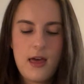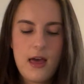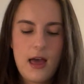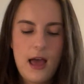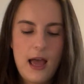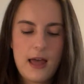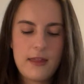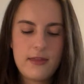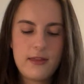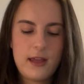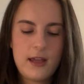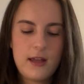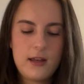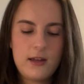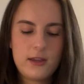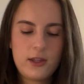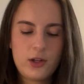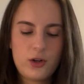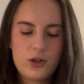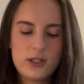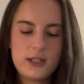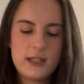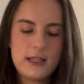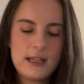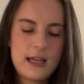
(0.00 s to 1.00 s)
And then
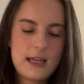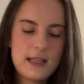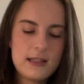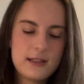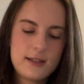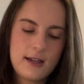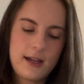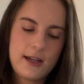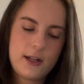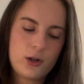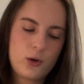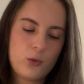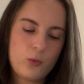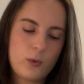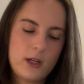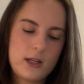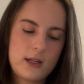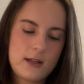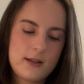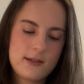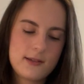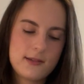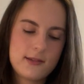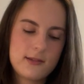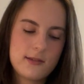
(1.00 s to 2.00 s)
there's the insider
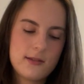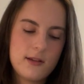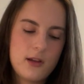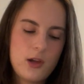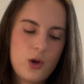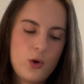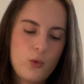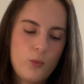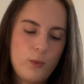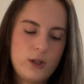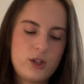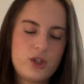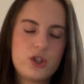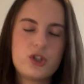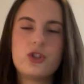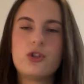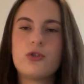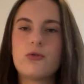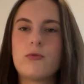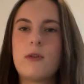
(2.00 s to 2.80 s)
witness, which